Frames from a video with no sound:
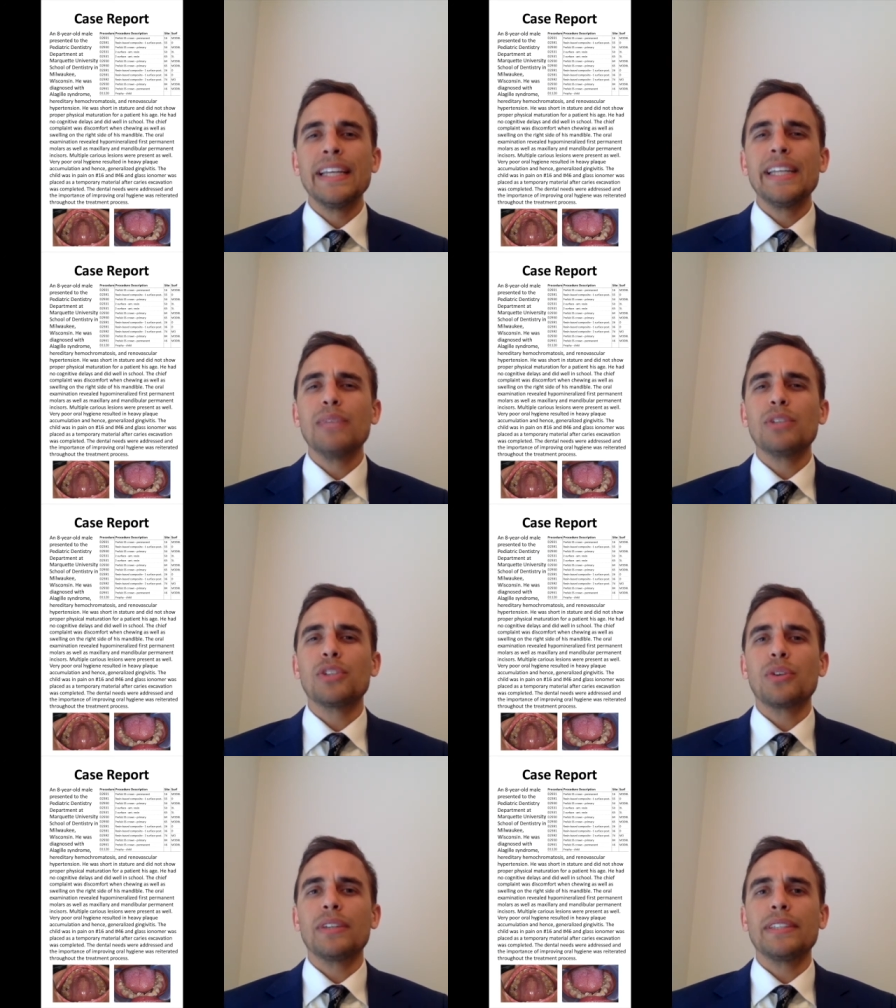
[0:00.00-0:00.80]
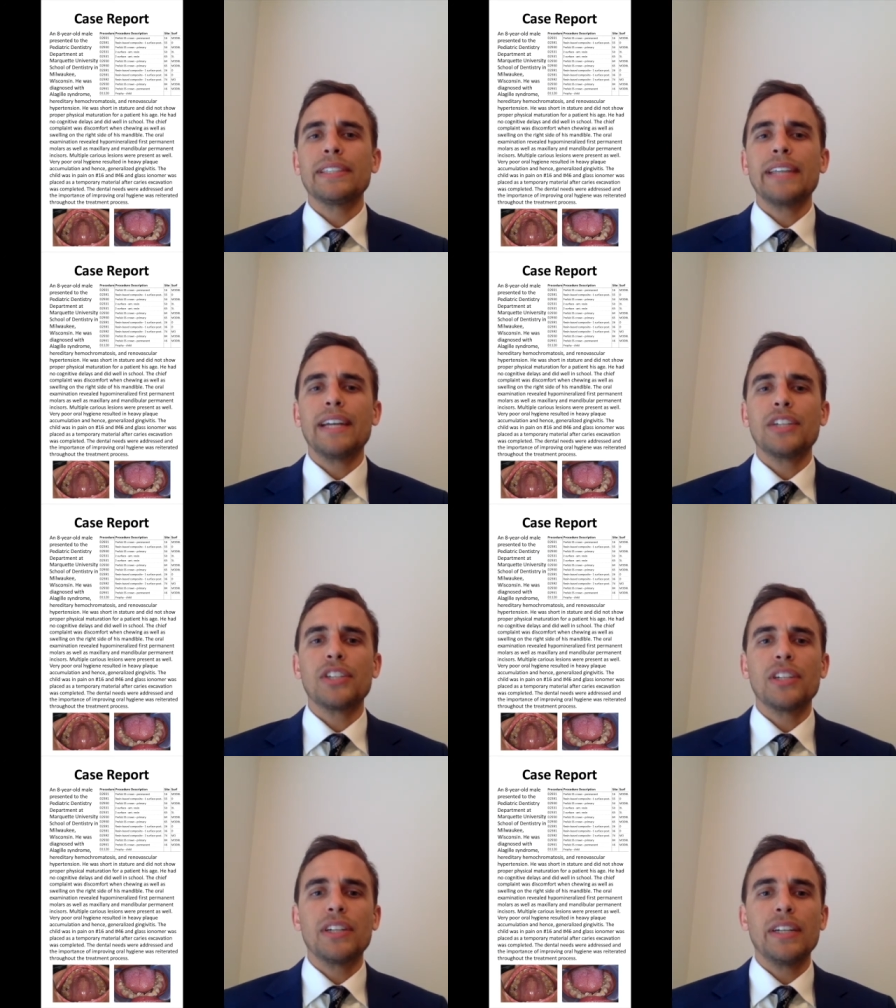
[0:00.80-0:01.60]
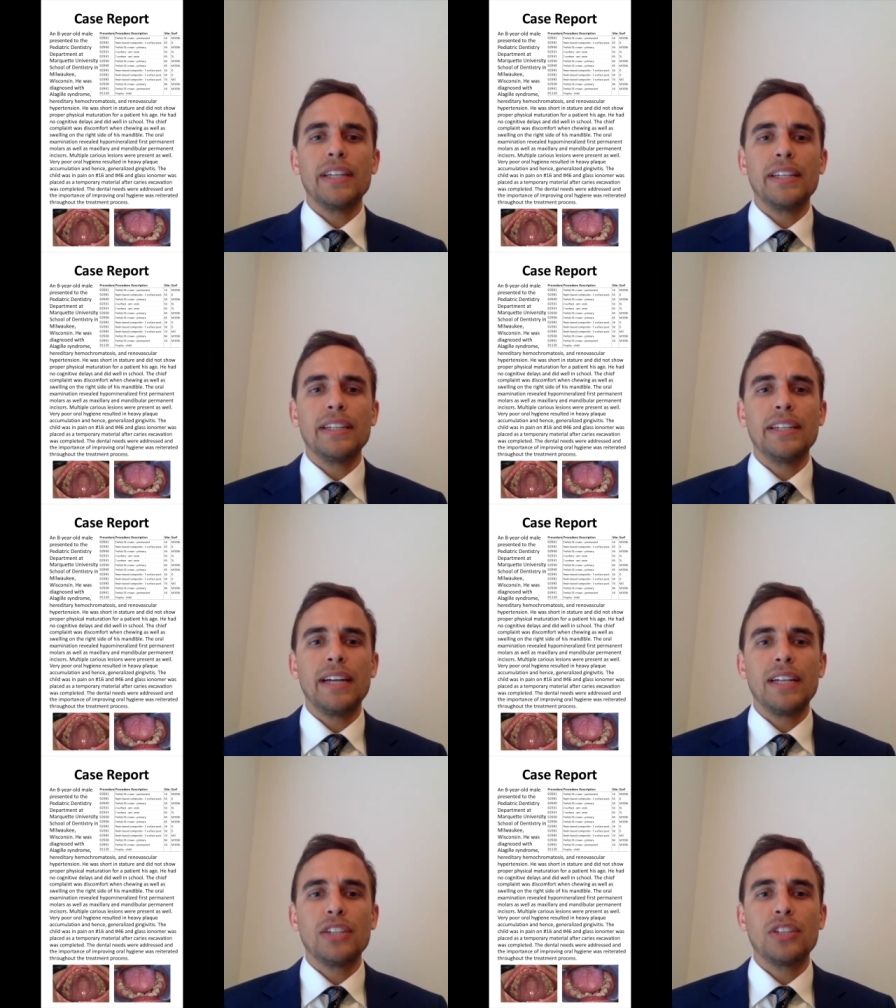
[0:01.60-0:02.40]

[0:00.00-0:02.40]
He was short in stature and did not